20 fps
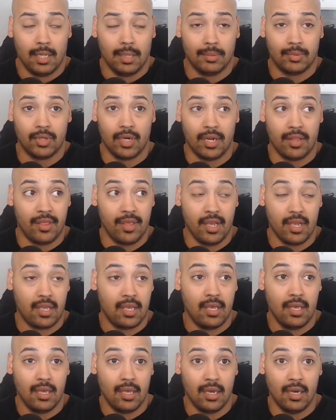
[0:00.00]
I'm trying to
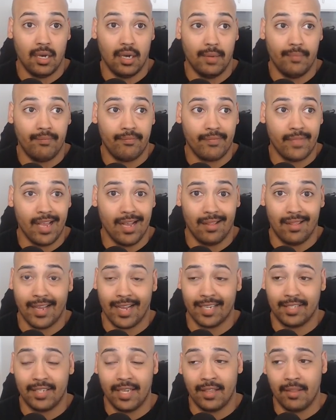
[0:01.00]
think. Um, yeah,
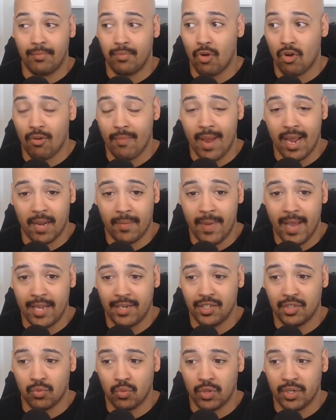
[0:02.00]
like I said, the programmatic
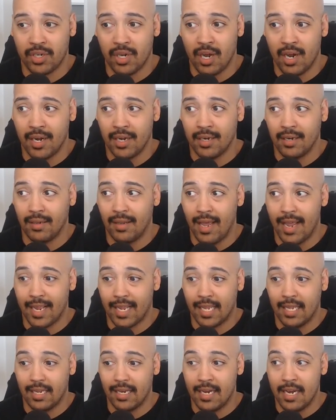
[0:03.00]
pages were done,
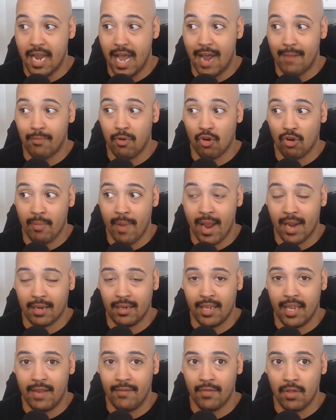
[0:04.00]
like not
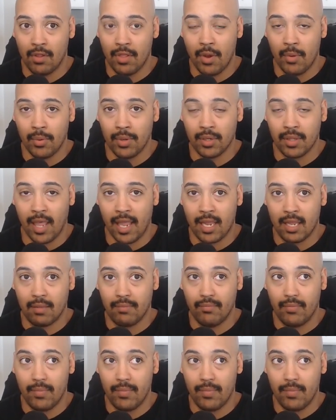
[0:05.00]
programmatically, even though they were, they,